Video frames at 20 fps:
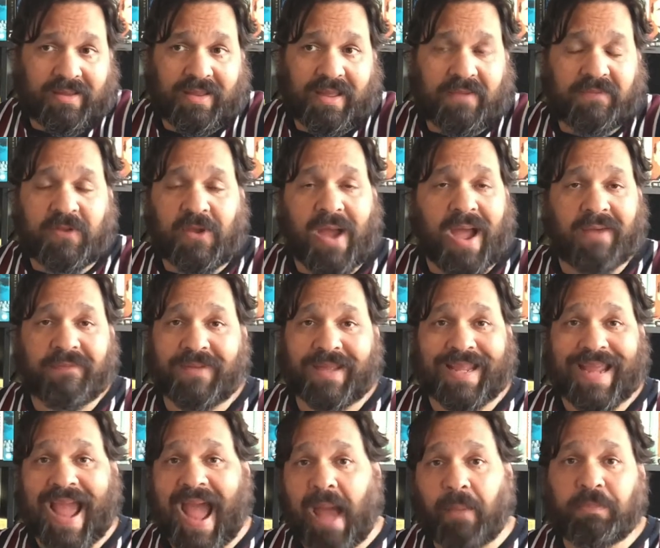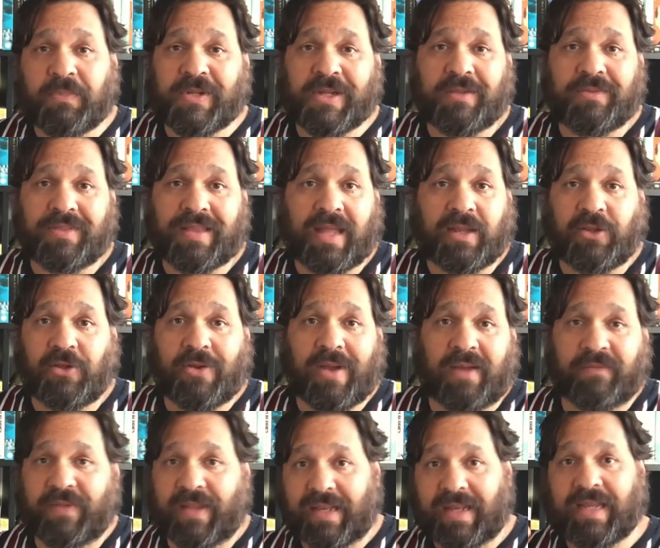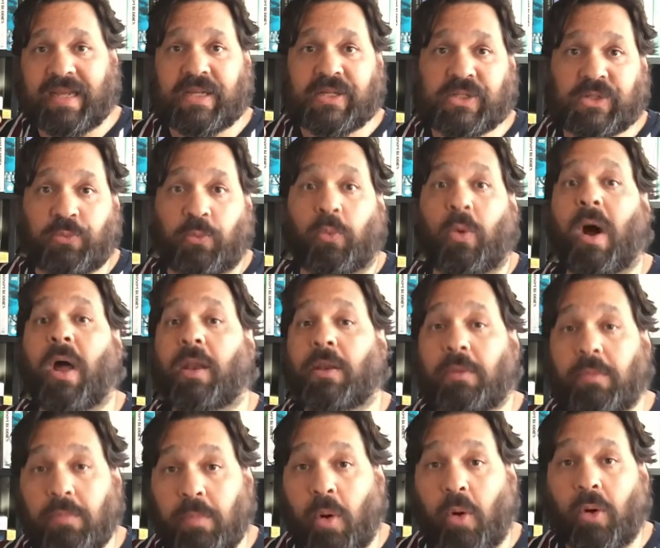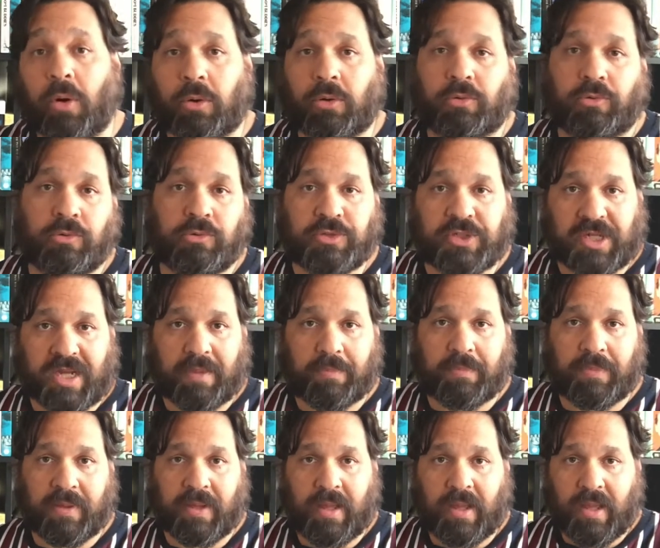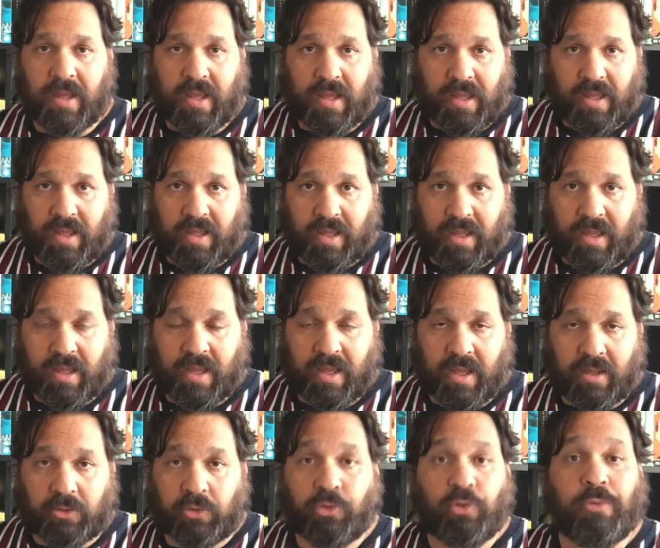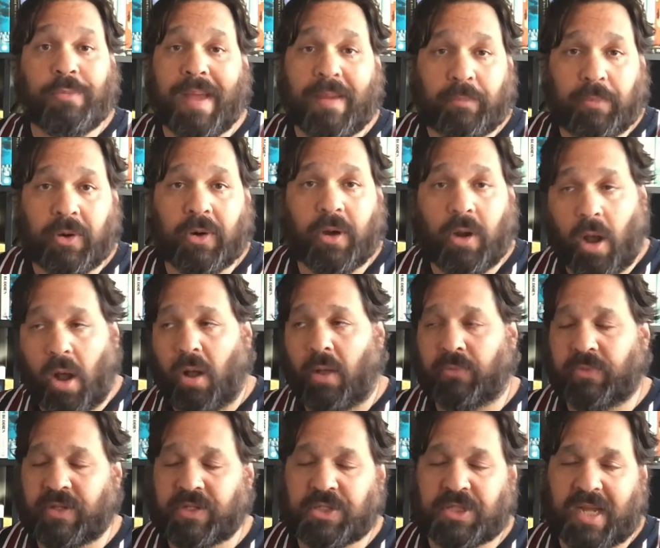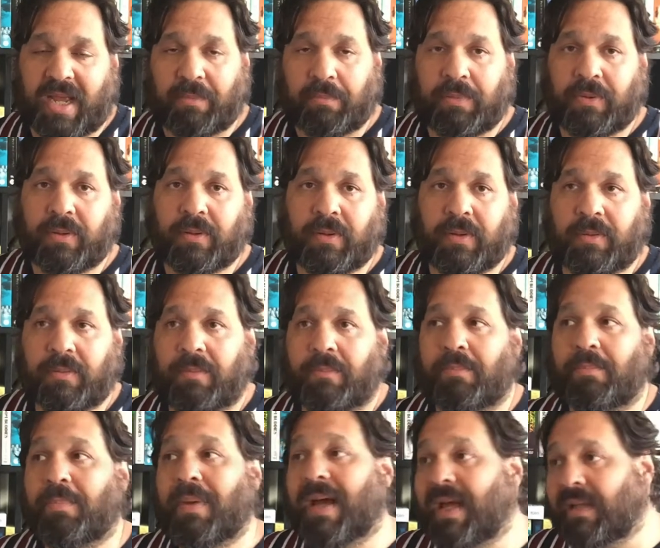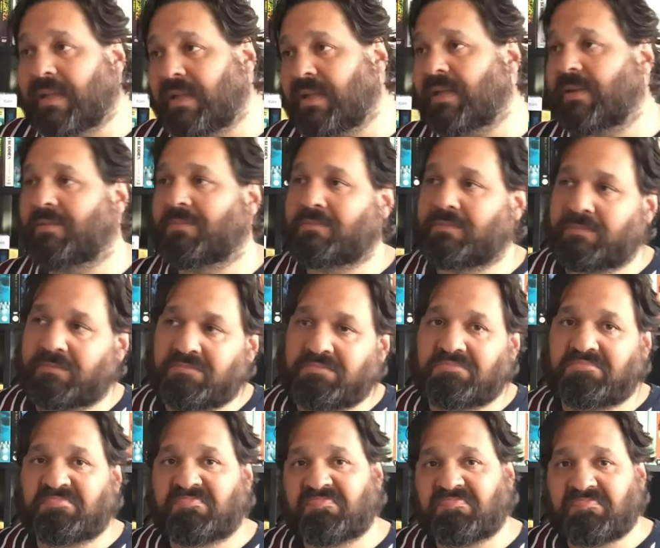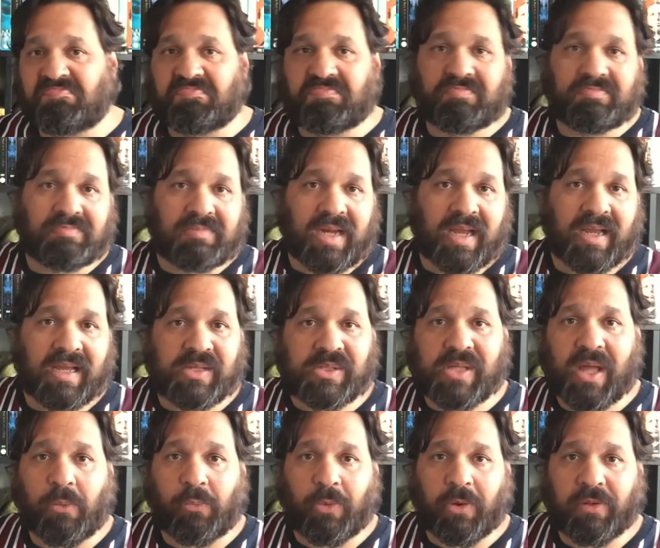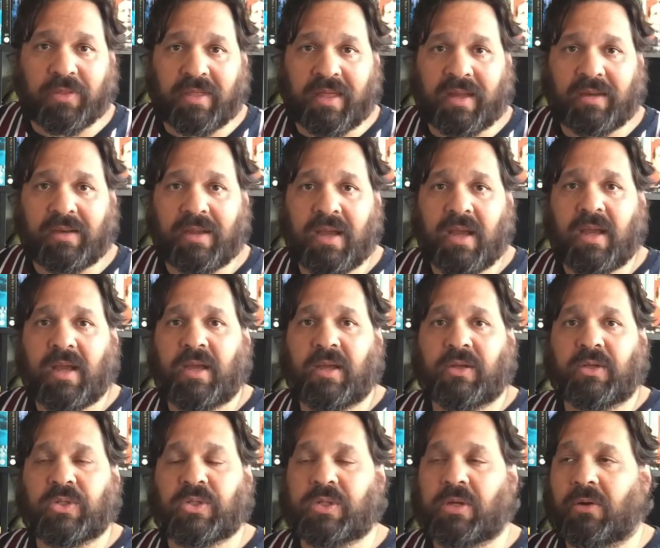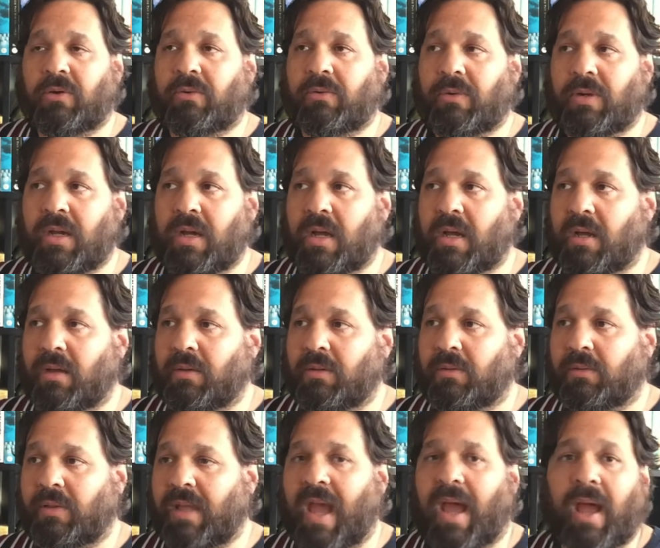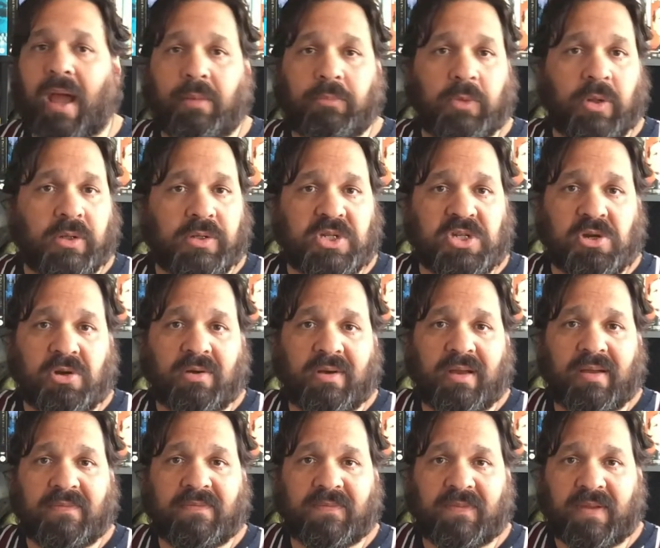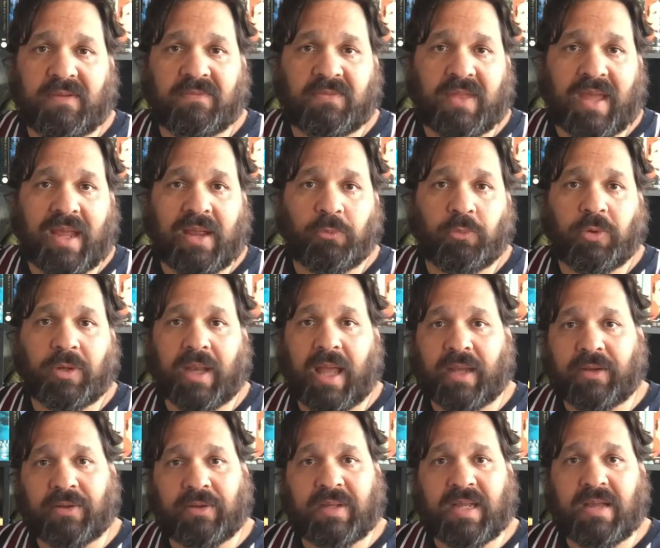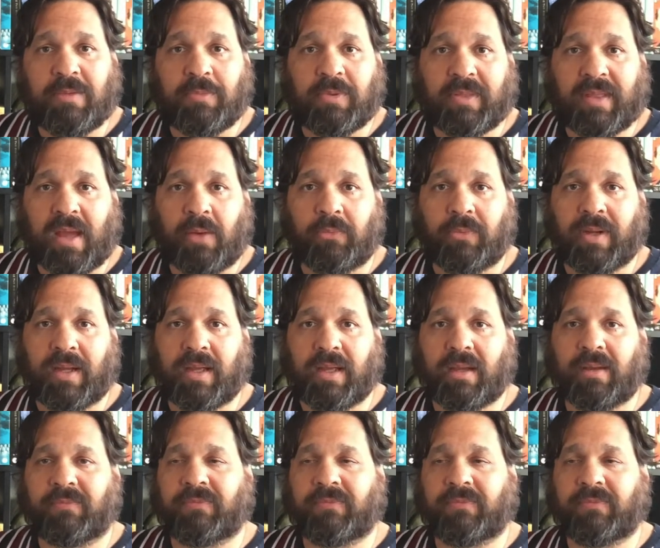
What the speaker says: If you have a captain, then you have at least one more crew member on the ship. But is that worth it? So yeah, I'm not sure if they would like to keep it that way.